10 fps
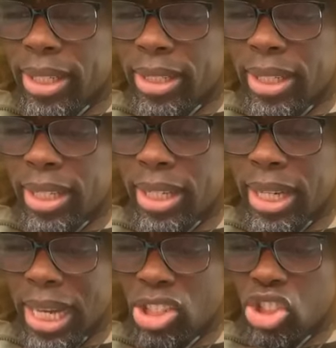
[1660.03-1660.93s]

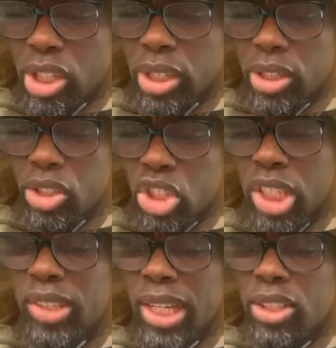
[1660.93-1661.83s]
Kelsey Achi,
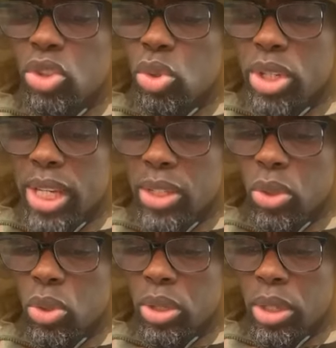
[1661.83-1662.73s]
she's 32
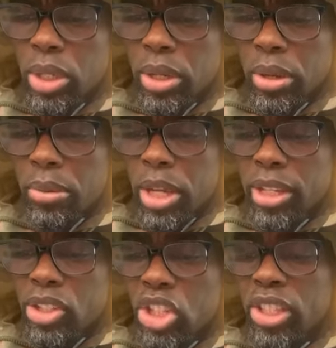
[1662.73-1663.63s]
years old.
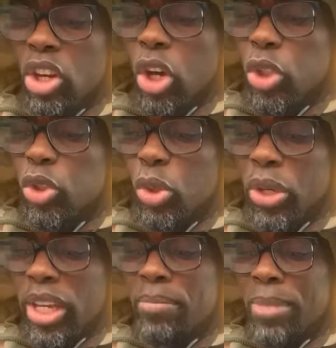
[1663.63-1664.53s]
She's
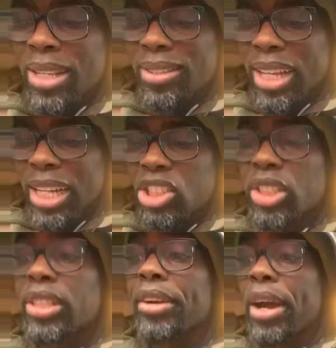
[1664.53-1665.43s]
also a
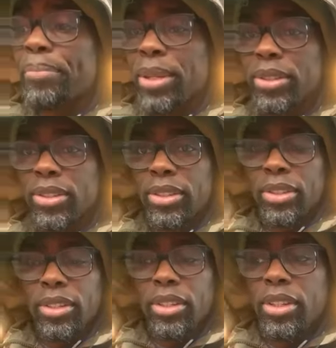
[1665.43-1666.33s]
massage
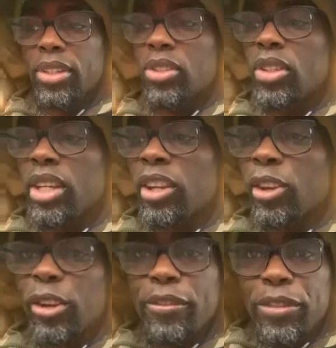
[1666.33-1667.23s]
therapist. A
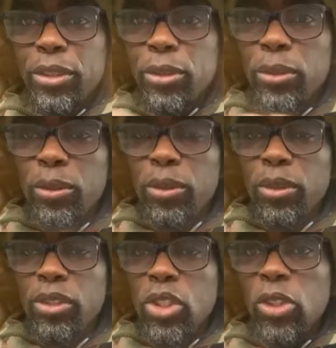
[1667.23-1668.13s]
lot of you
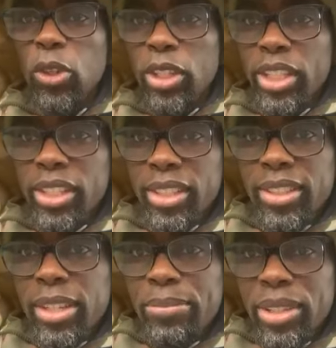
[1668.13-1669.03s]
study the
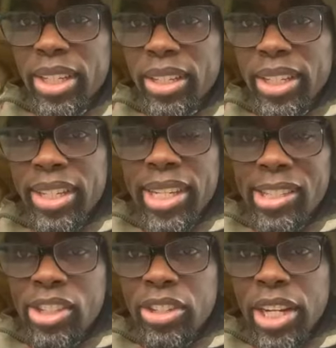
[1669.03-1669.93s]
same thing
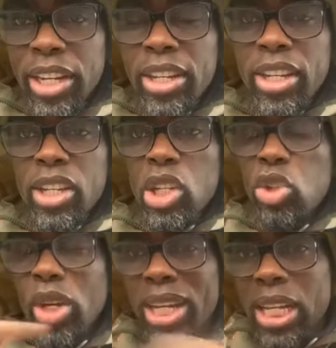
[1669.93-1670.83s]
in Nigeria.
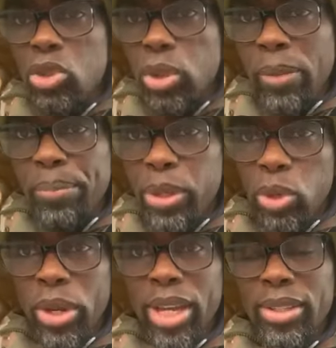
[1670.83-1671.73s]
You are now doing
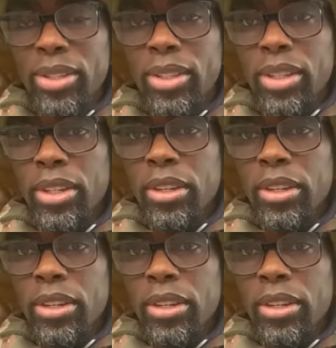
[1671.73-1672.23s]
POS.